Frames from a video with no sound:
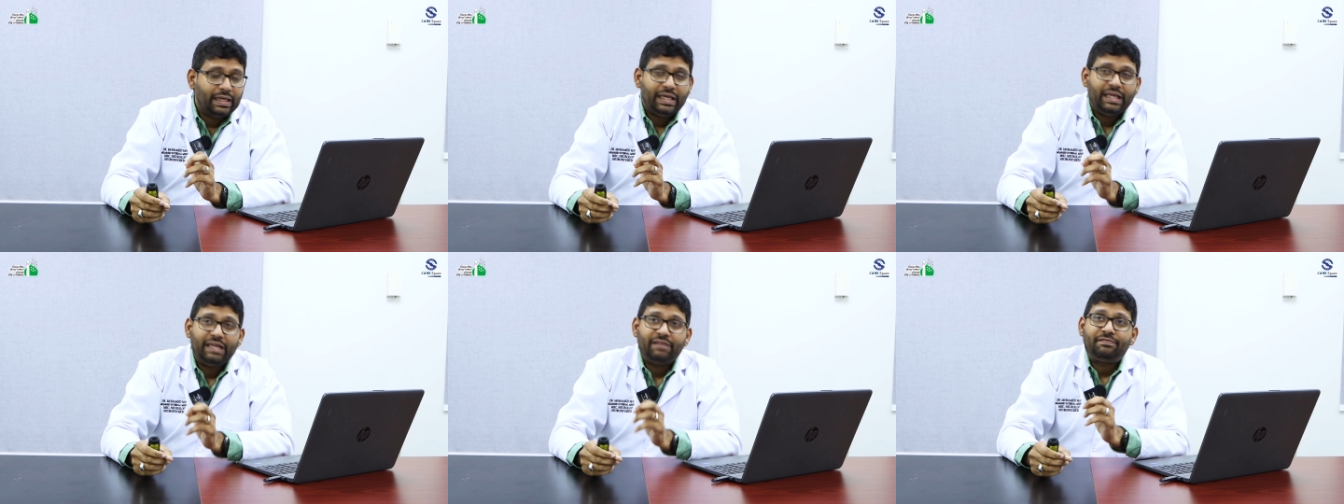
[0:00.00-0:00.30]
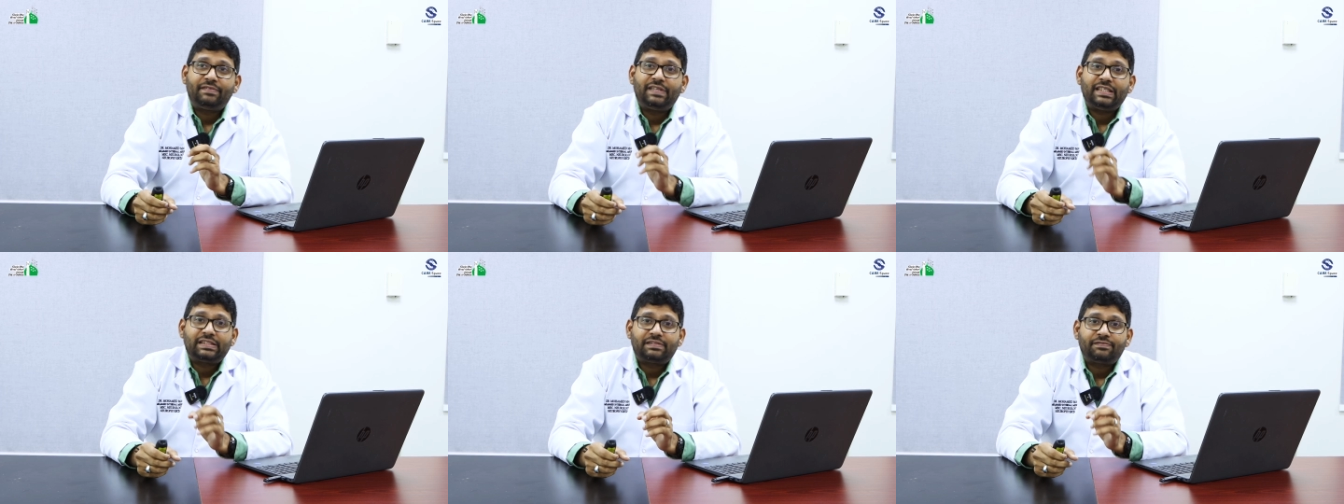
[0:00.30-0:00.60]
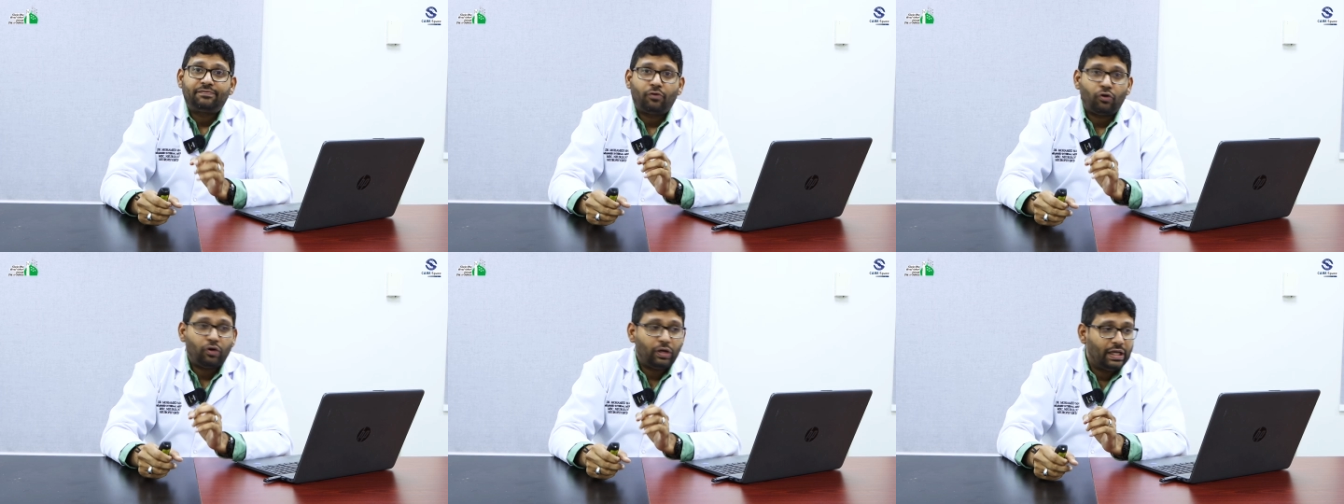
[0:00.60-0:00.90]
If this
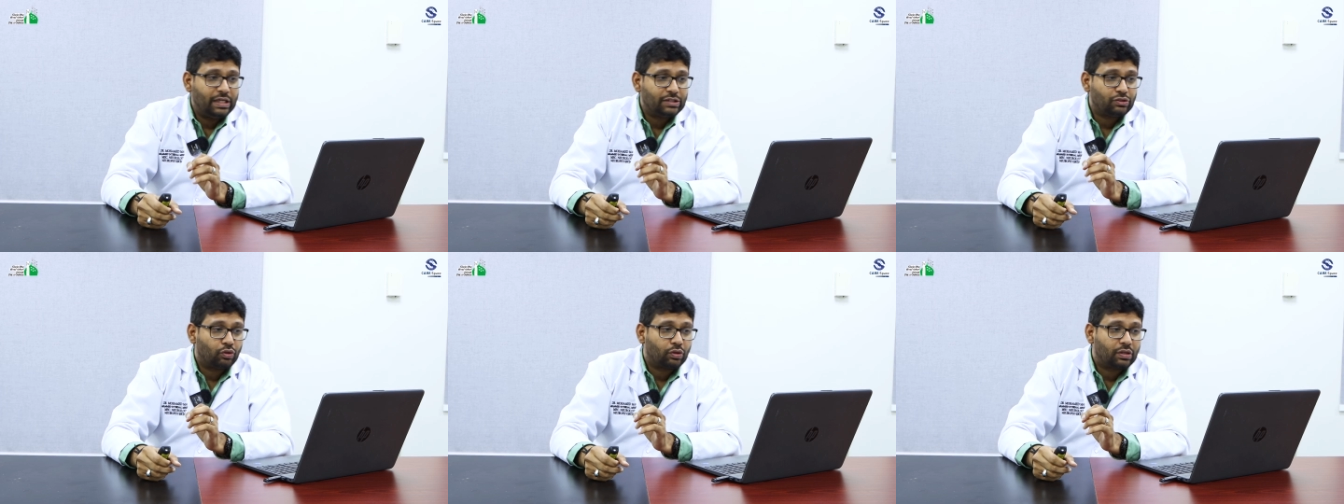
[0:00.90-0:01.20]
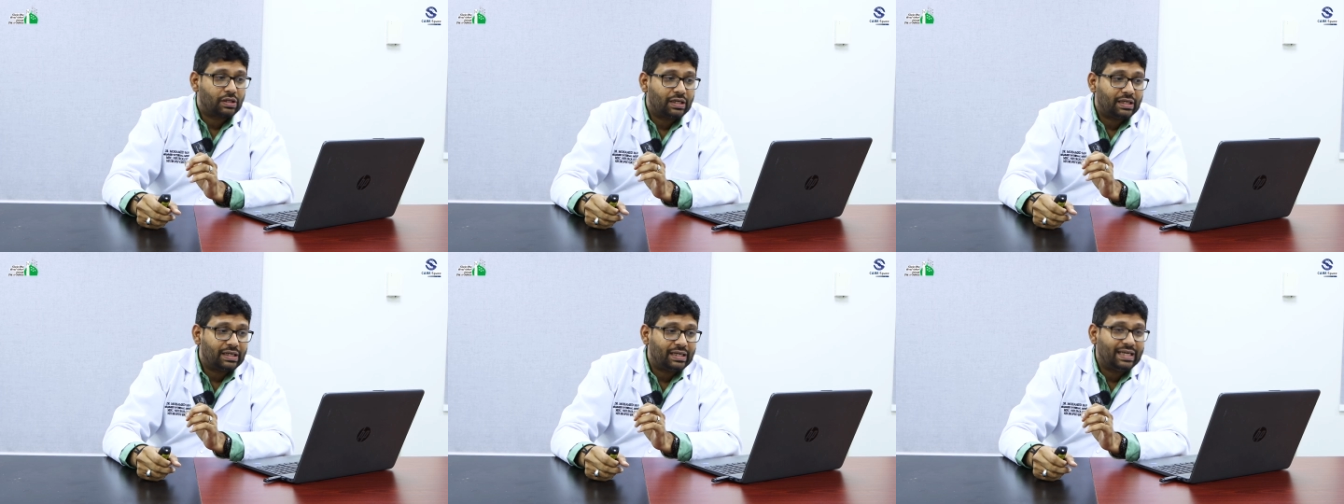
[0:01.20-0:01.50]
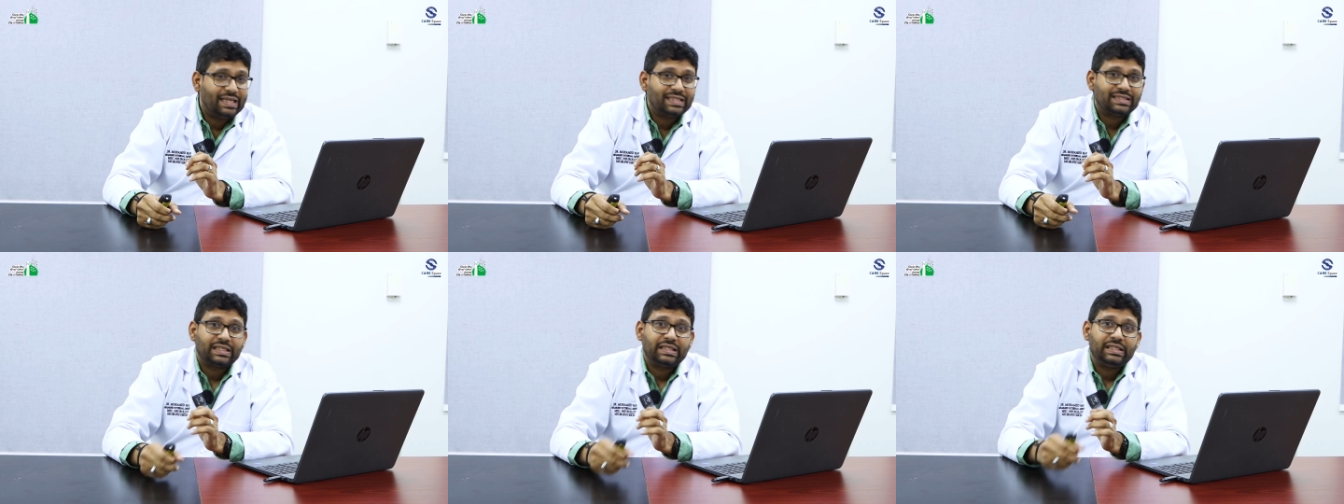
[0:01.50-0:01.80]
fall has occurred
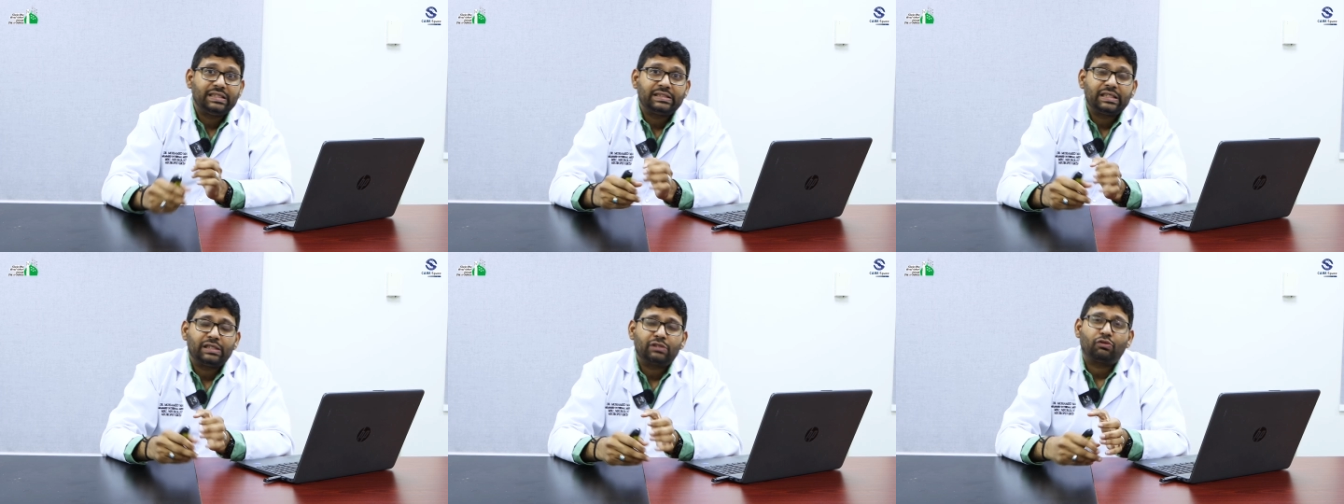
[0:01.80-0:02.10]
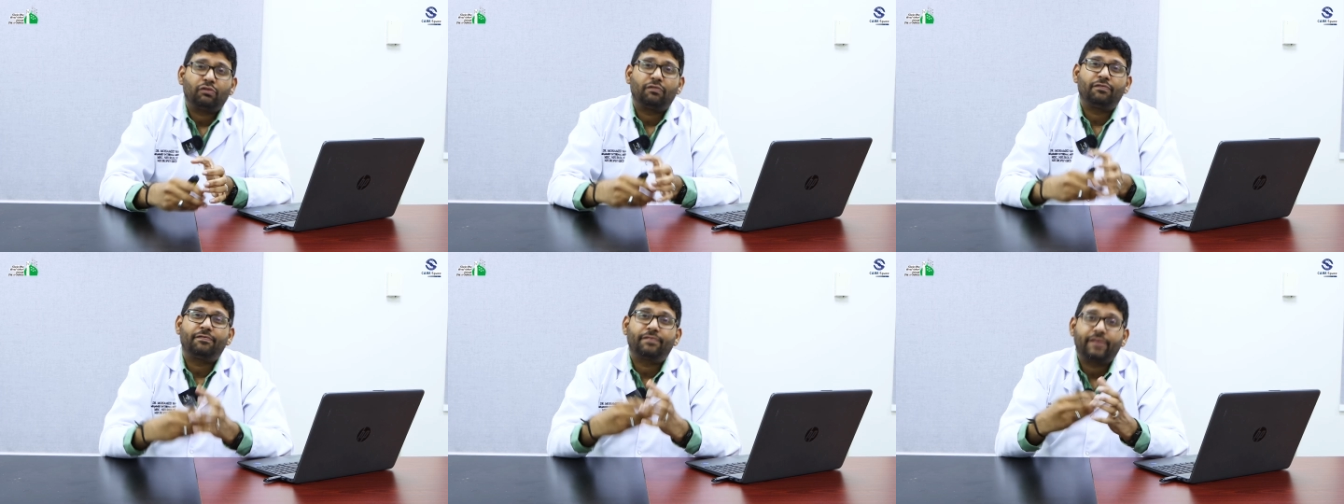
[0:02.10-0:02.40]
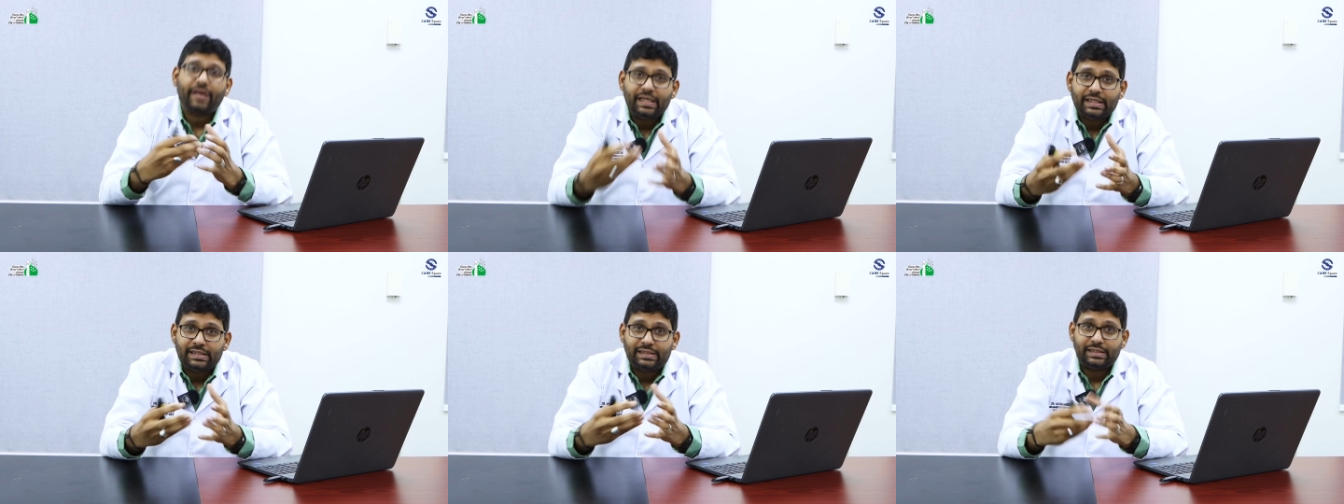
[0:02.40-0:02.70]
as a result of
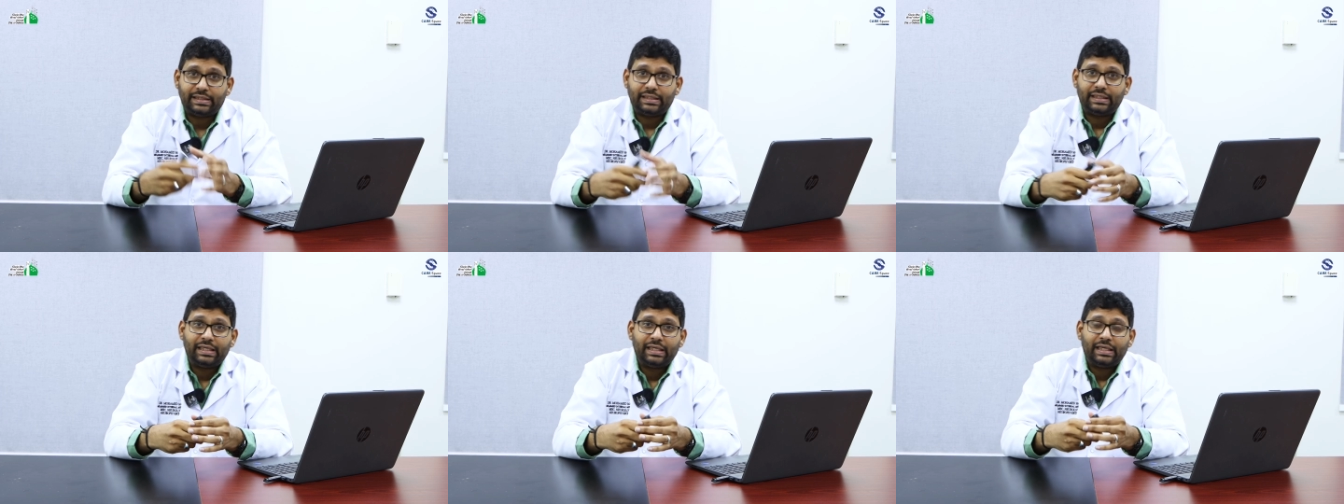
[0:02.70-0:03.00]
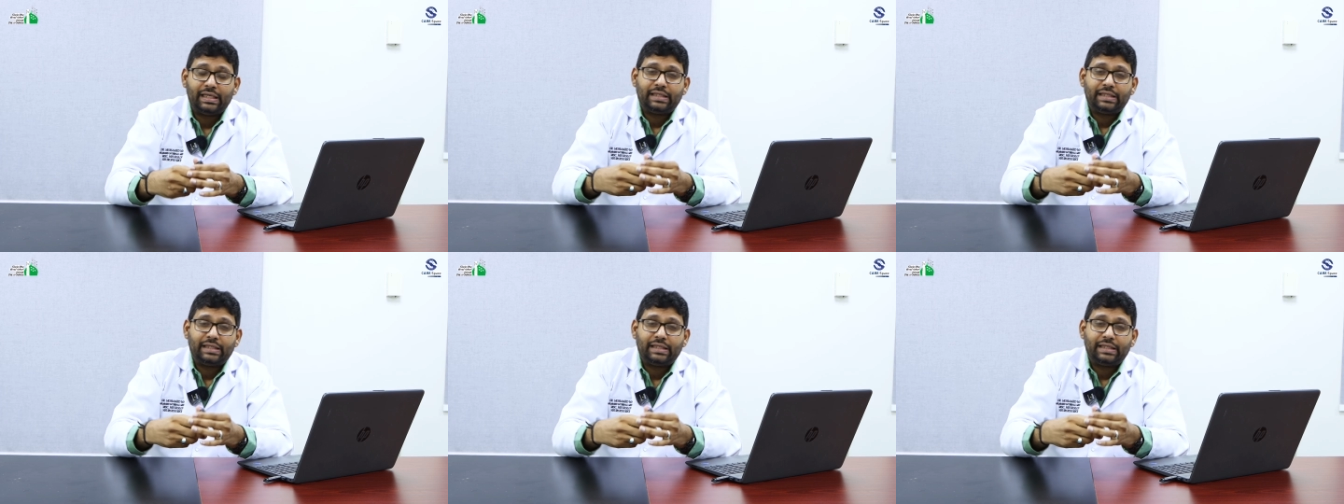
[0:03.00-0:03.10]
frailty,